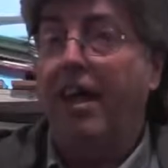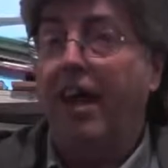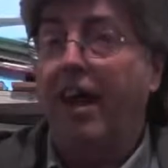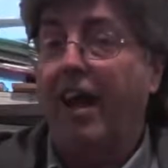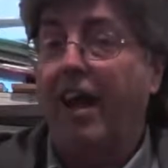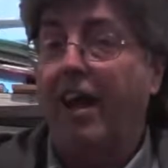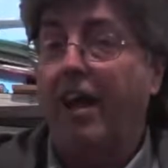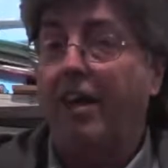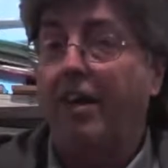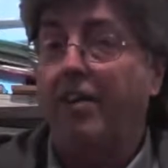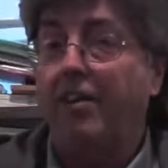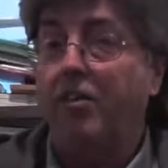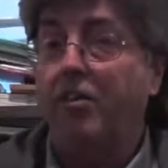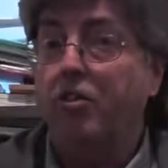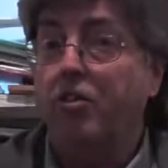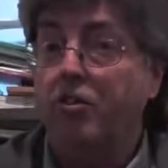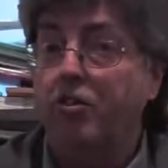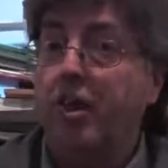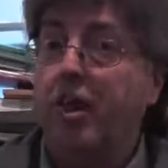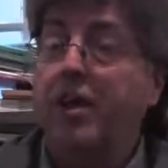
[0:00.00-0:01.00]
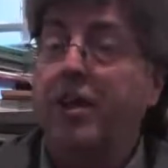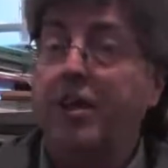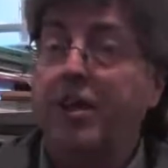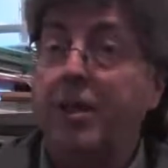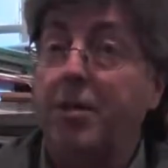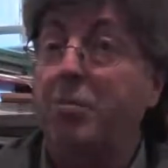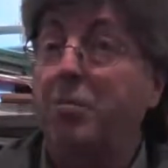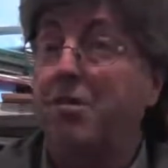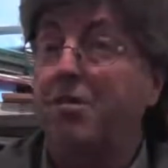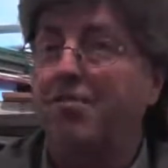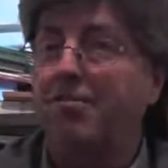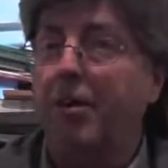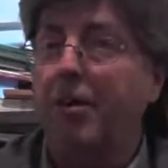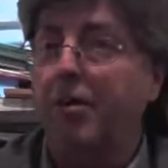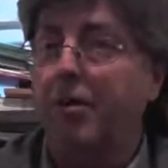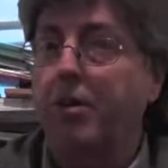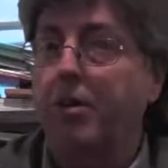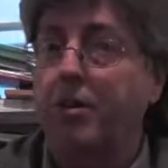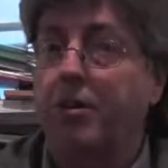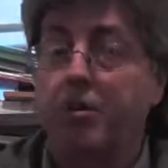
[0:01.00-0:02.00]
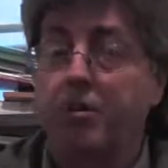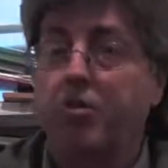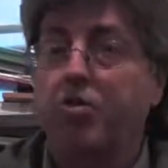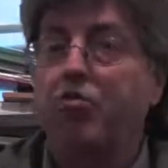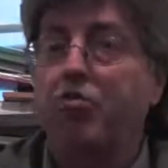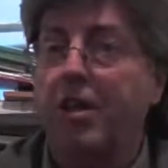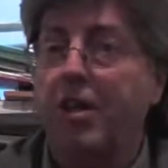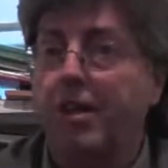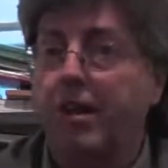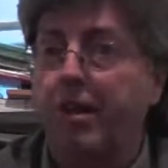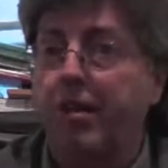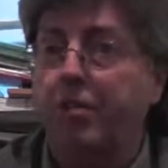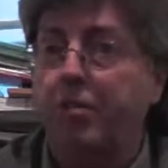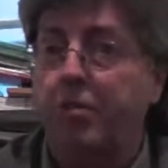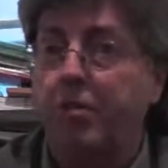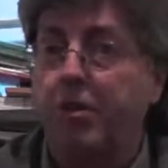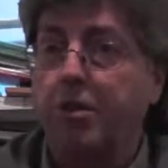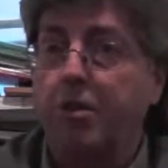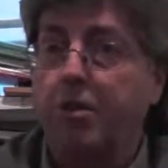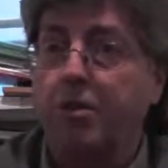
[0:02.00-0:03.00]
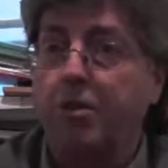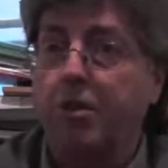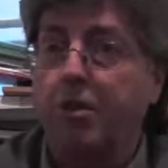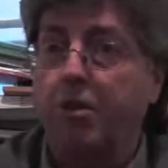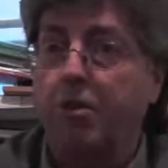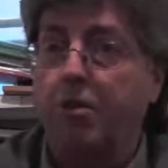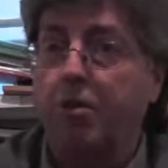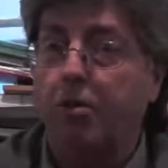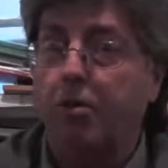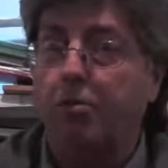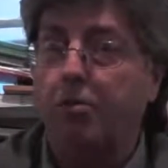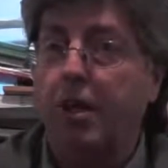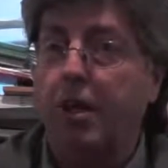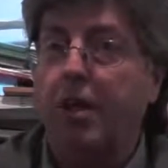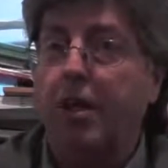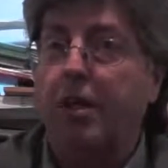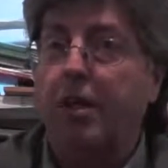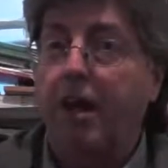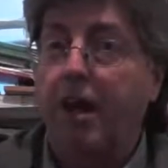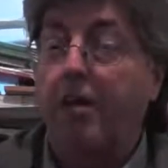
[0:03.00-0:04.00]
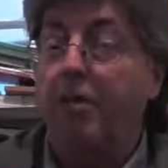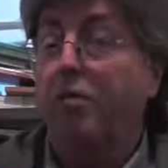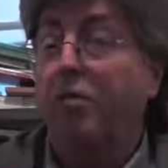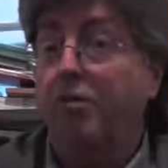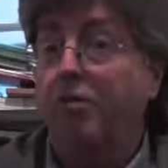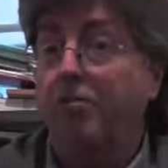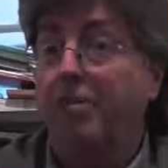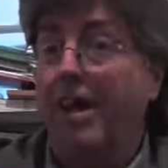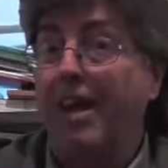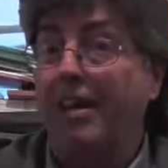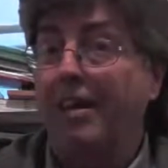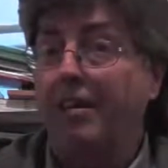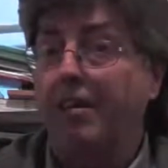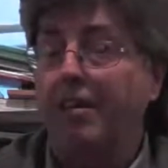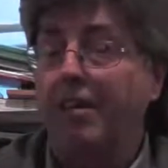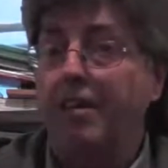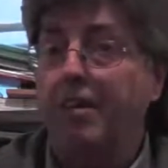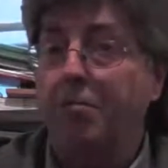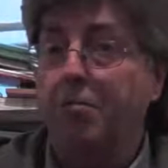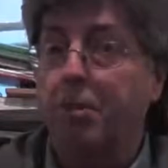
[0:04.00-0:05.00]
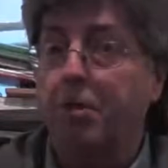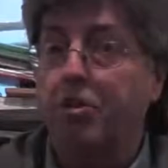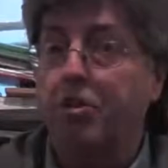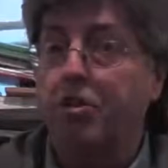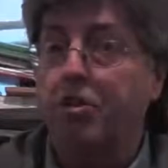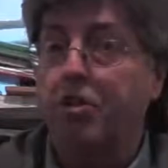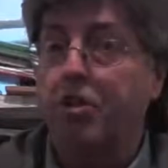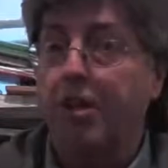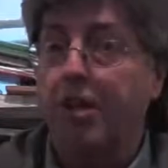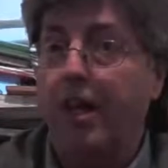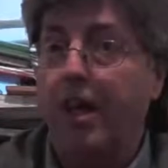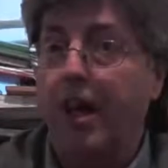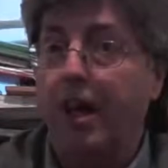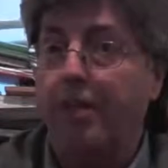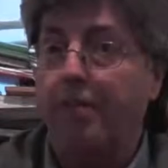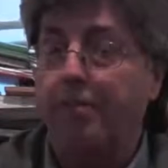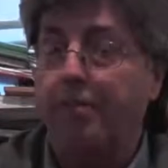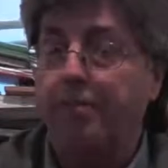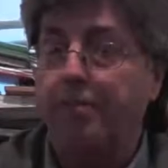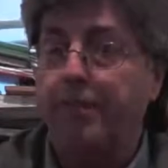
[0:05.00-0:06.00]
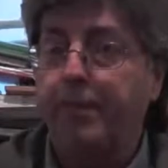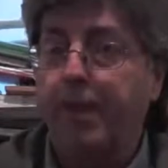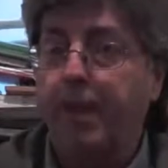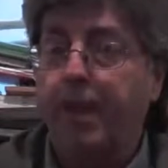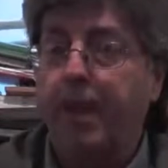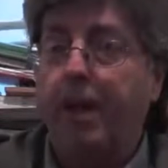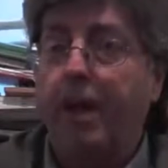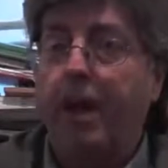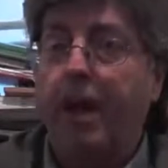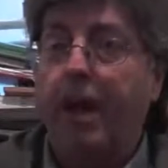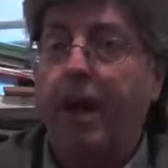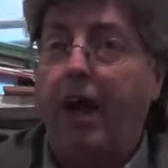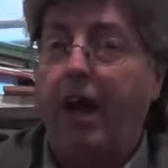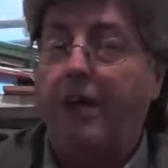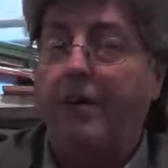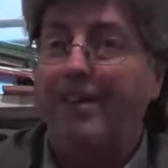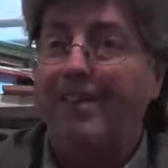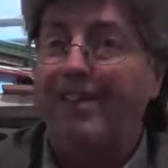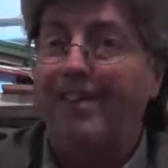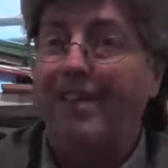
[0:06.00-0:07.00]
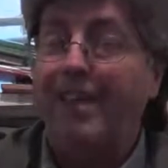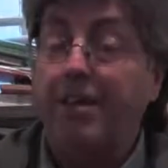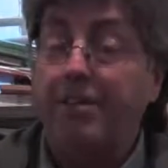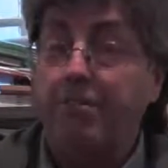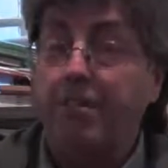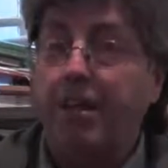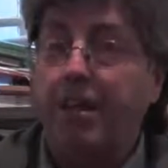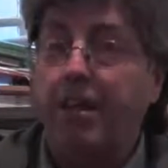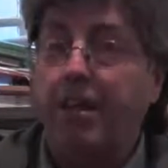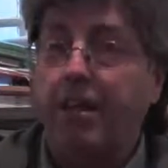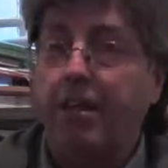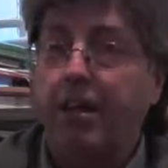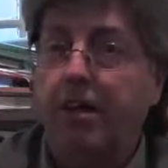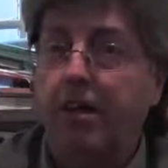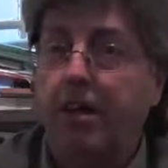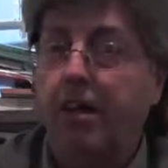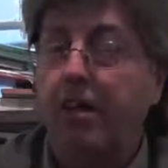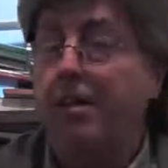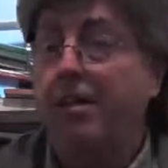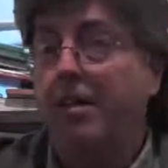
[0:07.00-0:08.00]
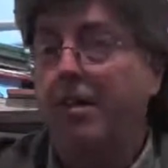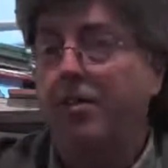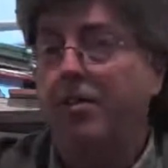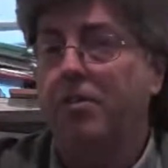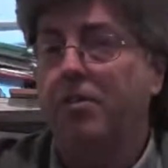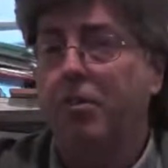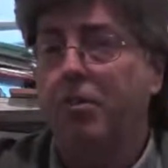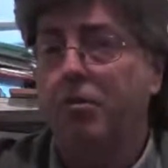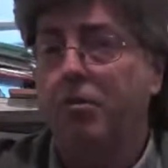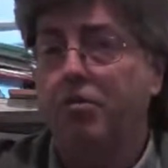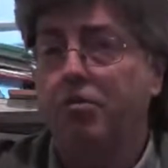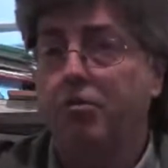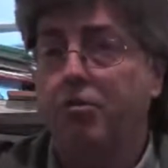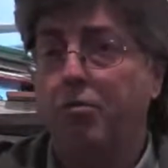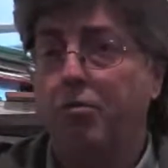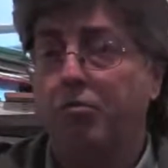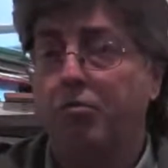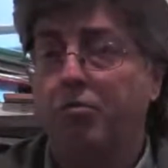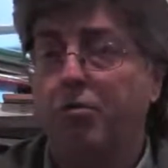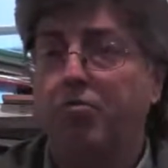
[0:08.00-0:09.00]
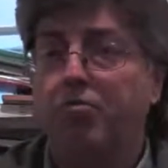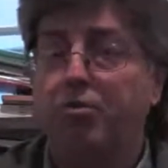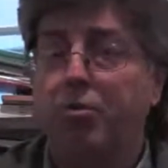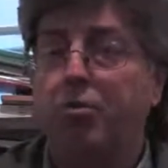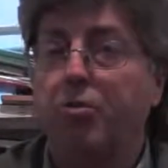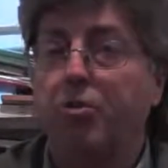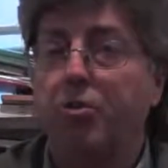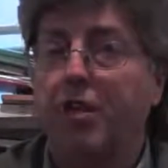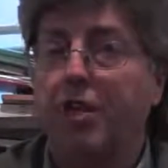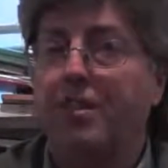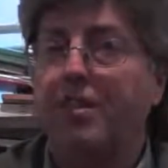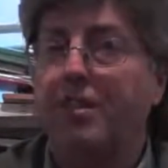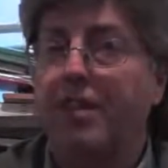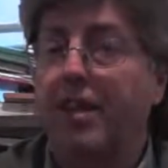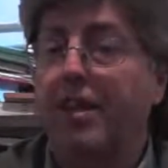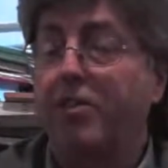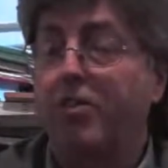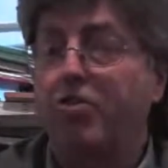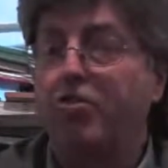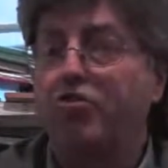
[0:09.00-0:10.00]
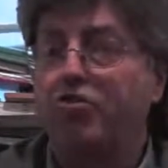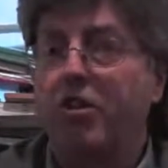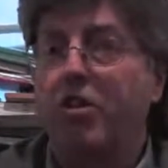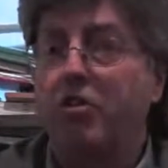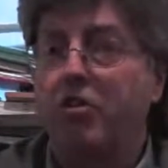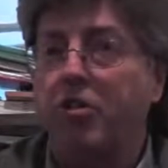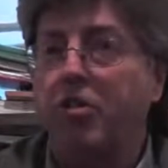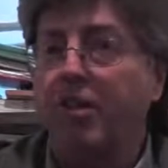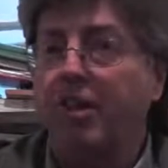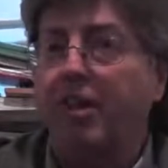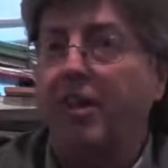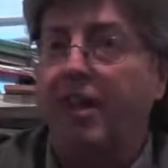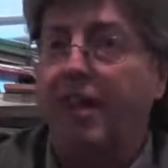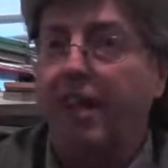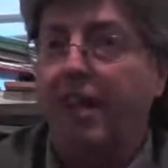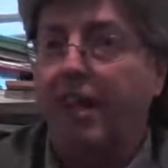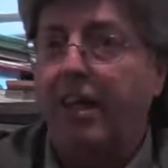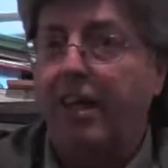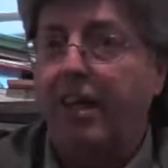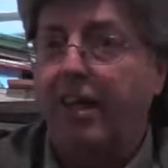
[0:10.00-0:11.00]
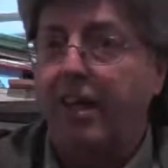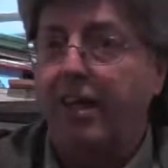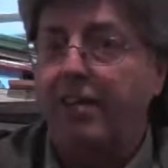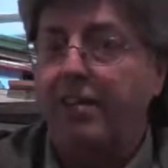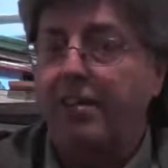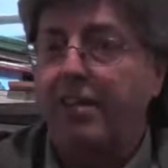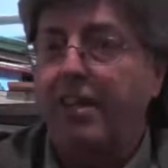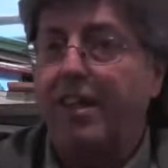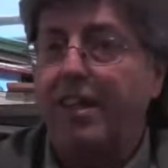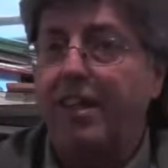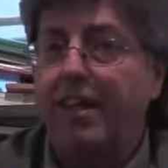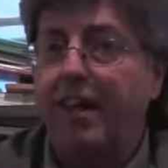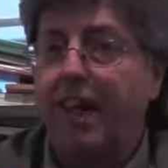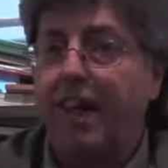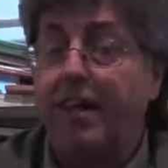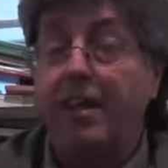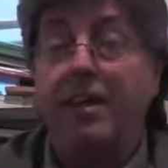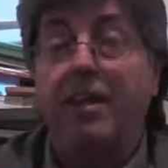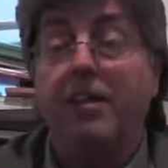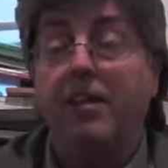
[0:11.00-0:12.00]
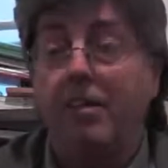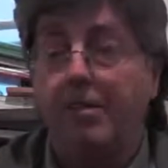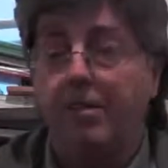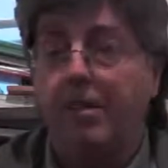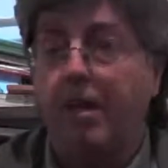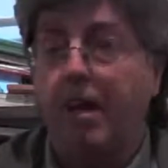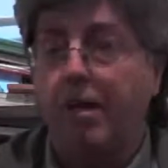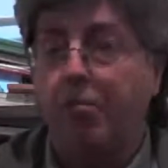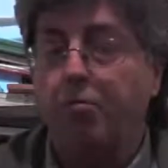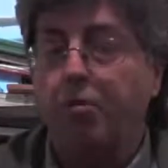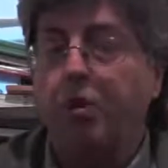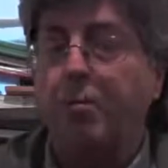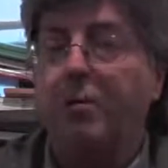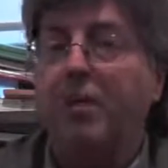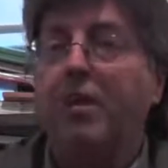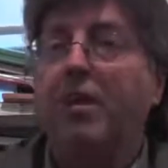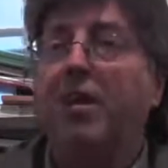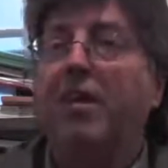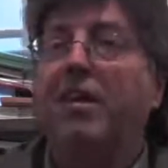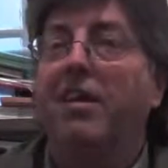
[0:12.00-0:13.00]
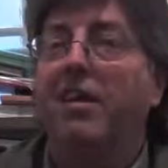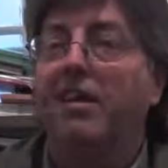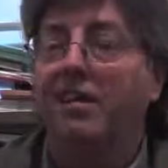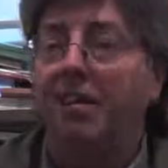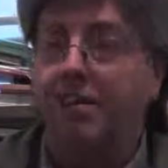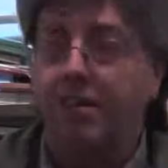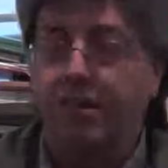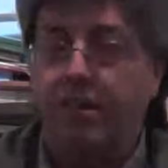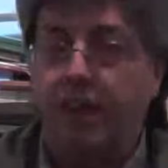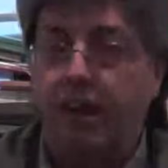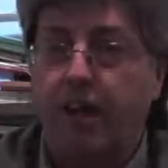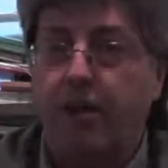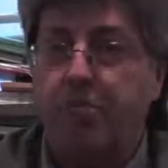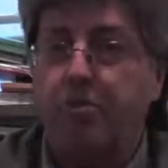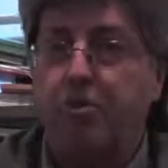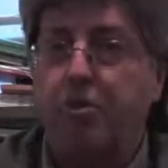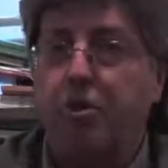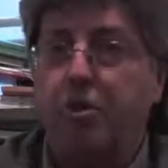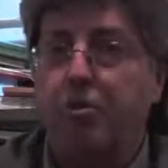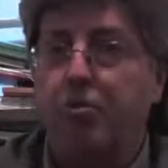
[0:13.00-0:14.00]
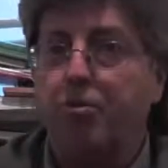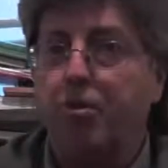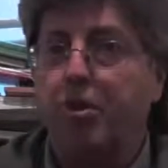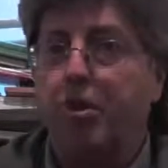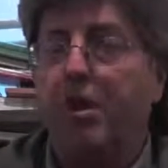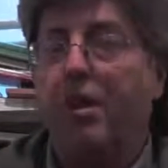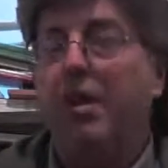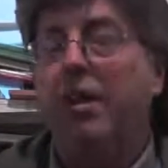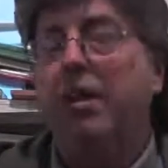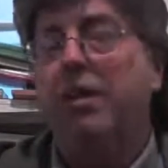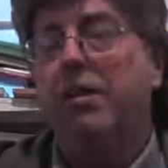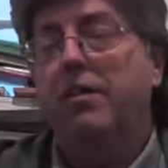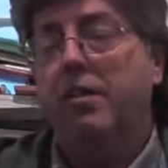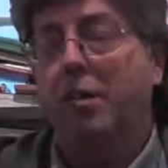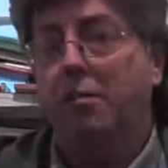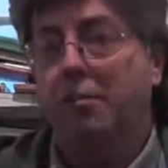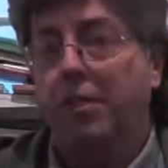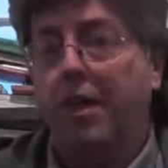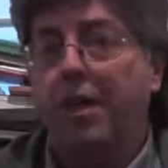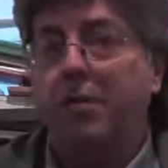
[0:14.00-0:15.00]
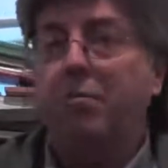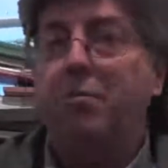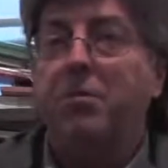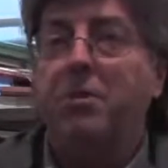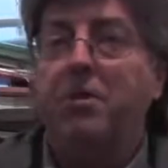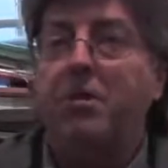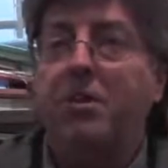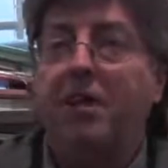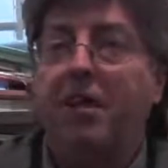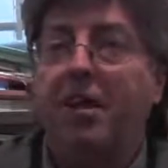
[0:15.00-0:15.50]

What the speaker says: and you try and keep civilians, or straight arrows as they call them, out of anything as much as you can. And Davie adheres to those rules as stringently as he can. He doesn't harm women, he doesn't harm children. Sometimes